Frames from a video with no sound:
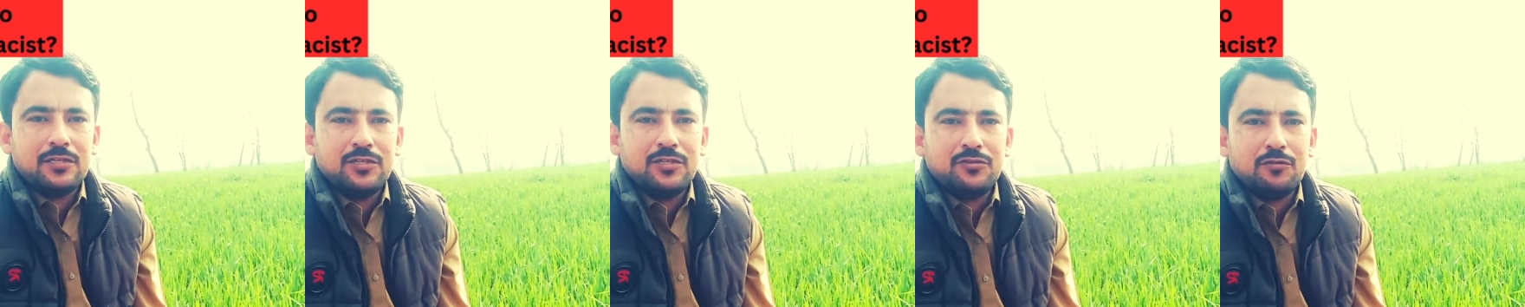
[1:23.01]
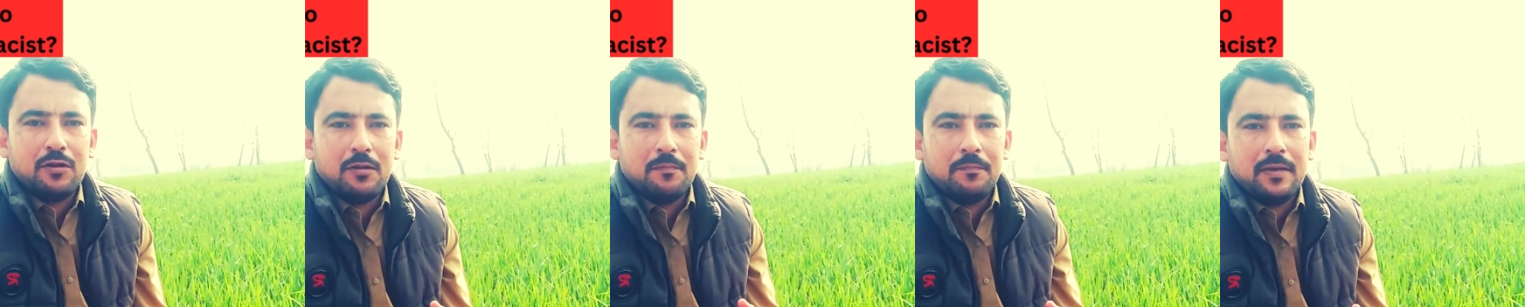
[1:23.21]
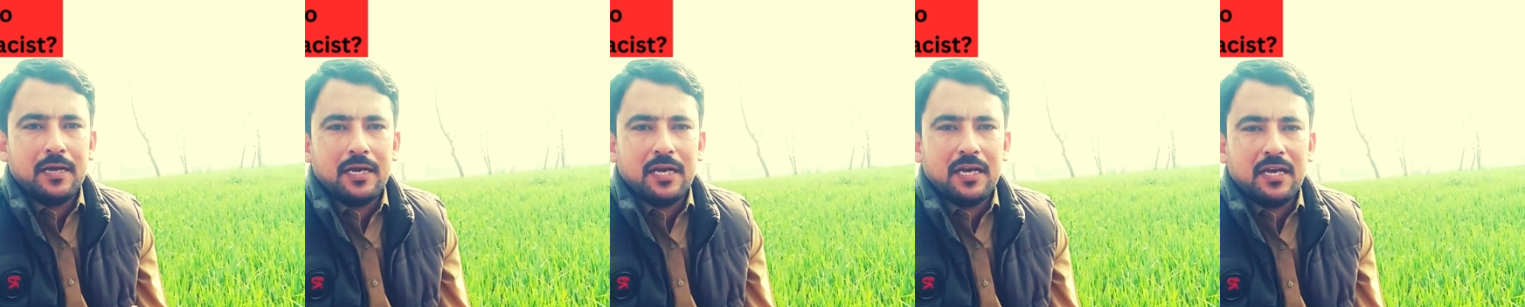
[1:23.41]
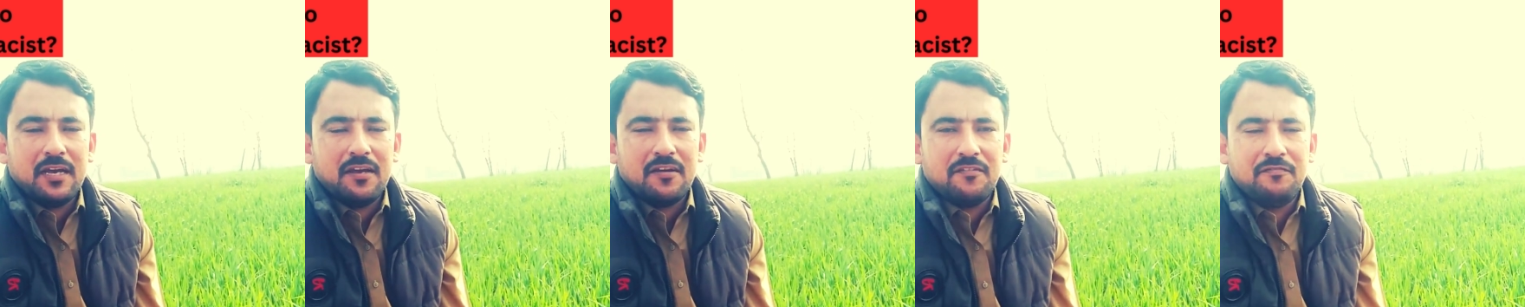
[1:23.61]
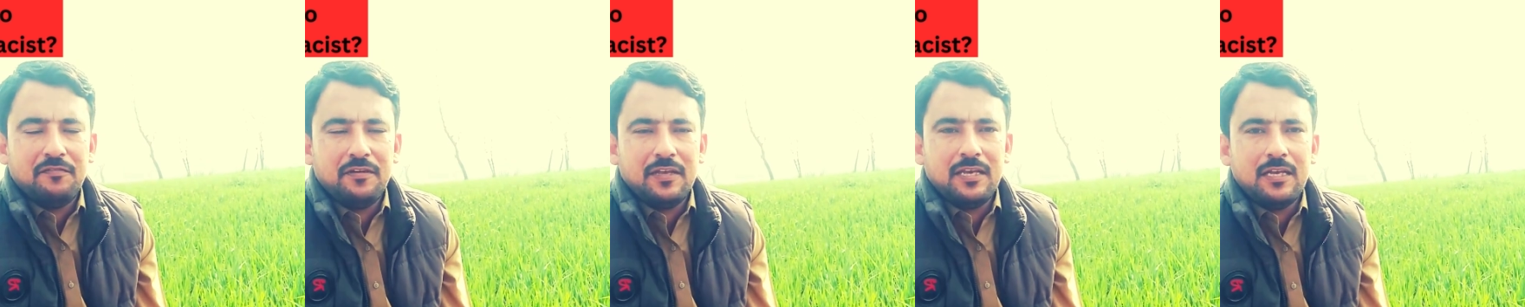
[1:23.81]
you will pay
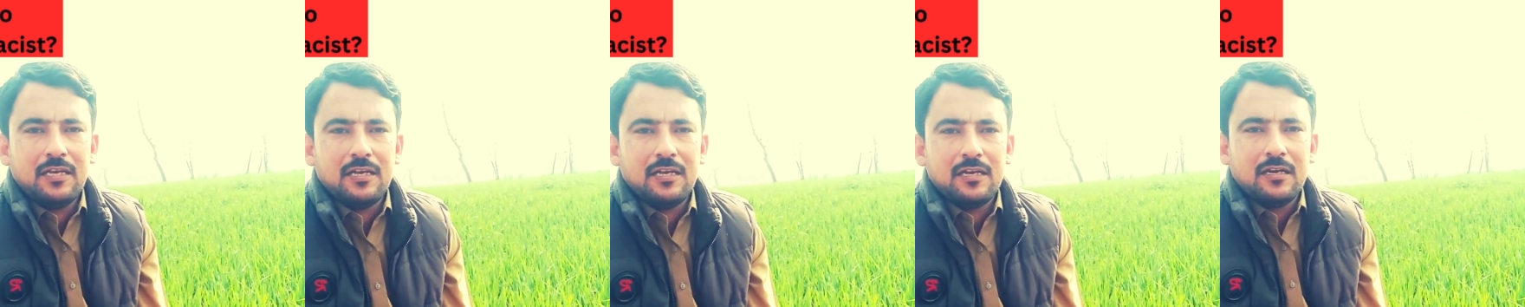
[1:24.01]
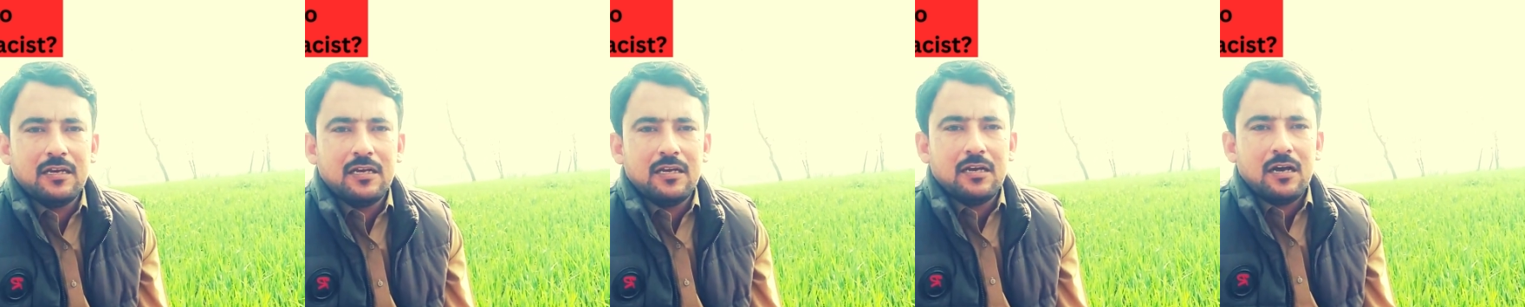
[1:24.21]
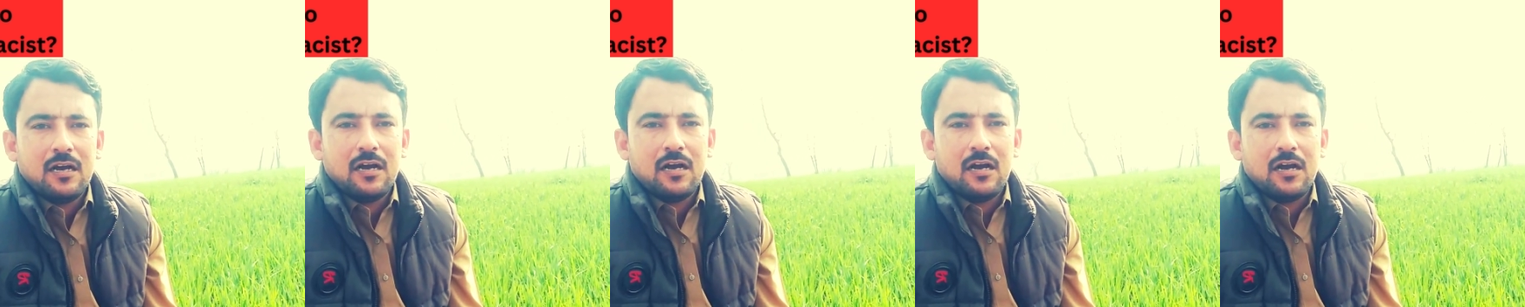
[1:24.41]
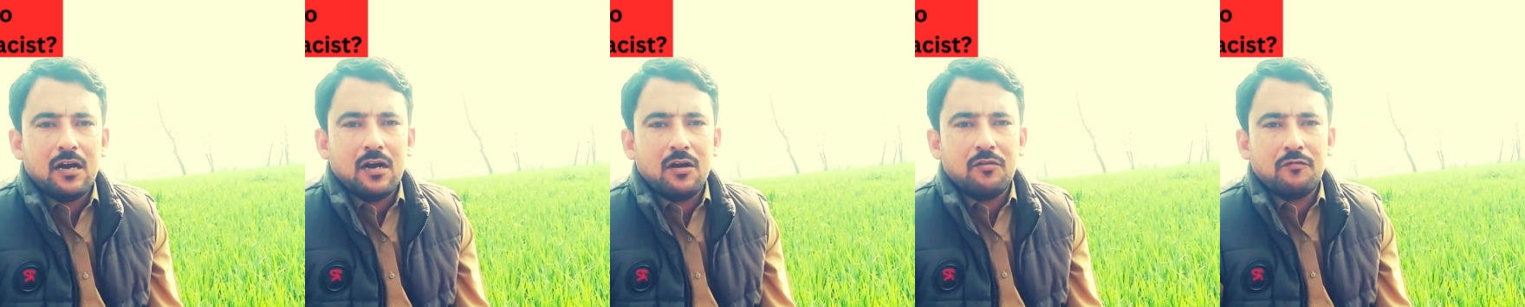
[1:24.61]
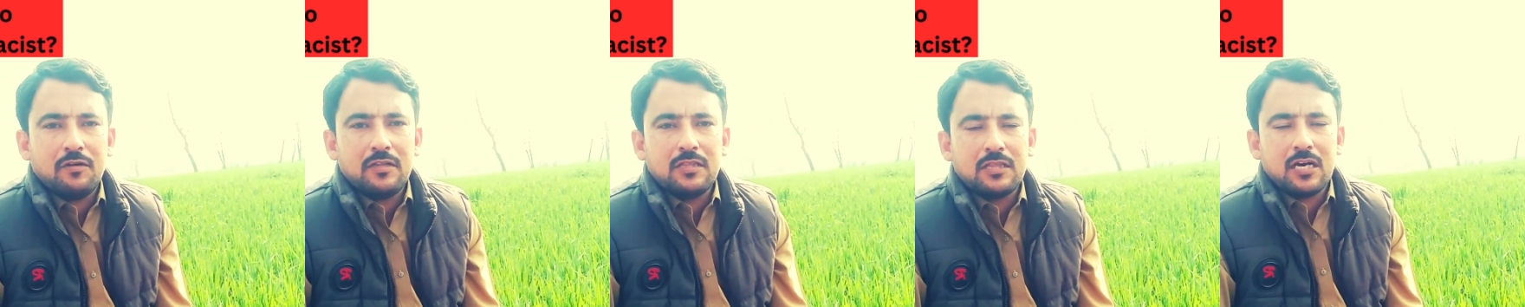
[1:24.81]
a fee
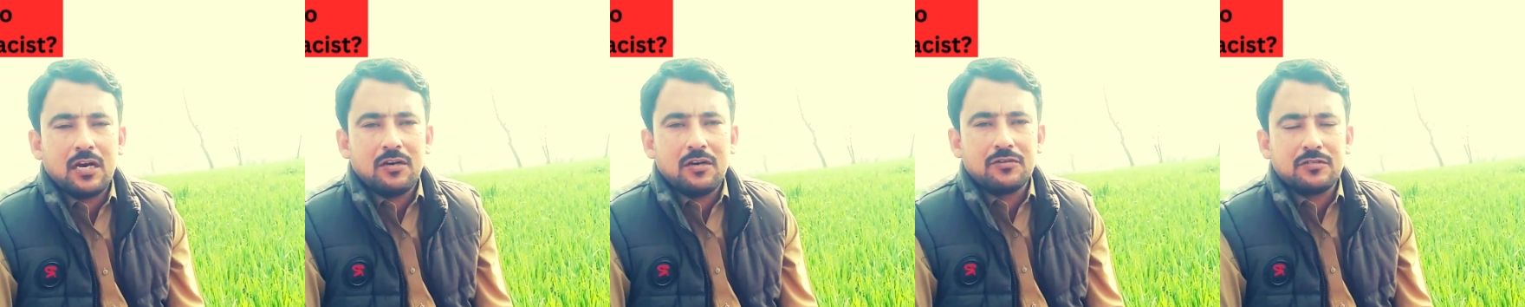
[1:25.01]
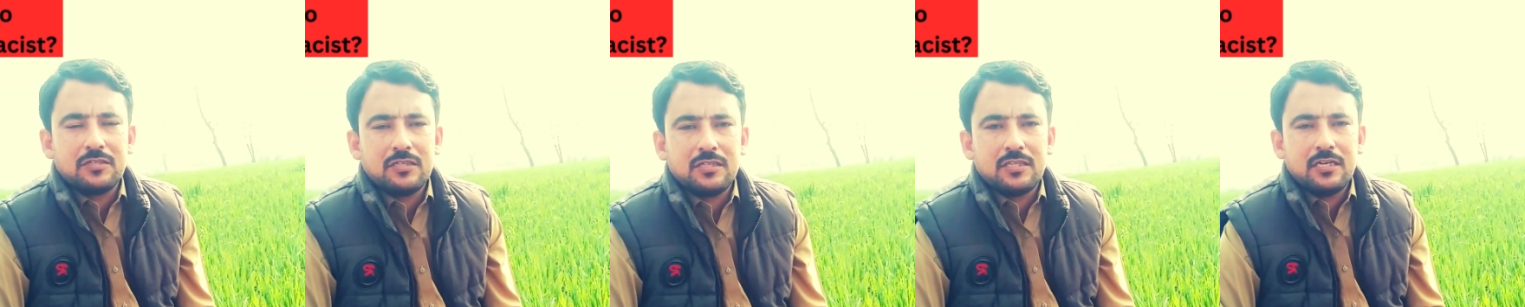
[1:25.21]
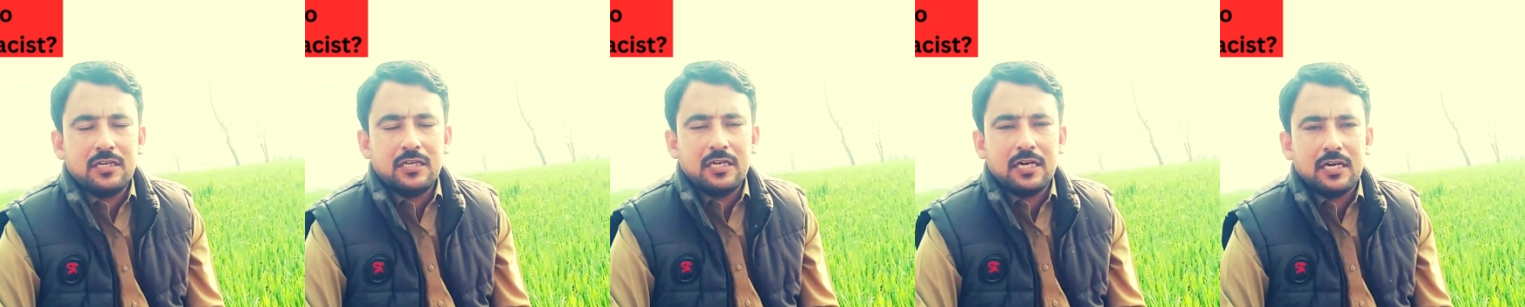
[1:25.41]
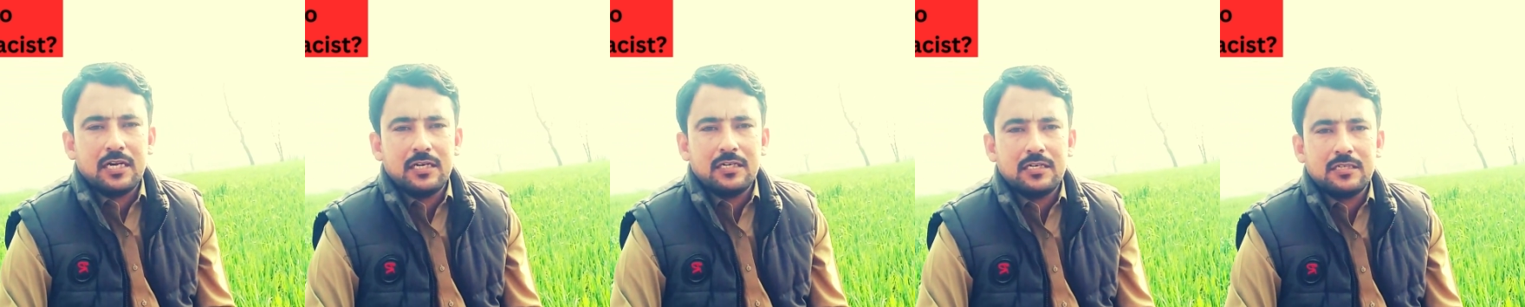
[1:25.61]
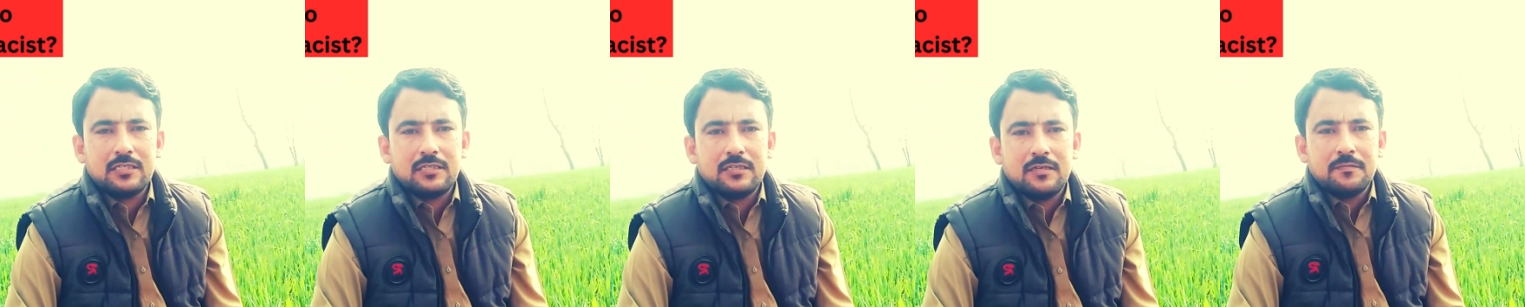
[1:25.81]

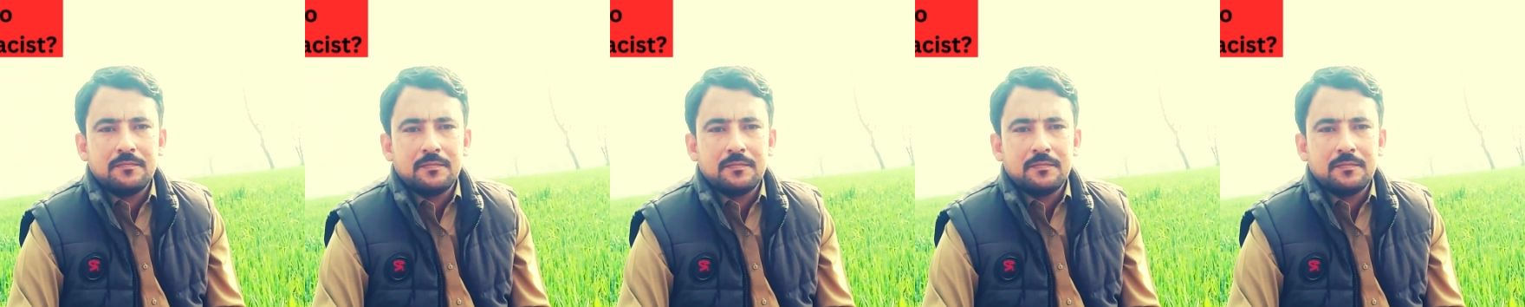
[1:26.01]
1,300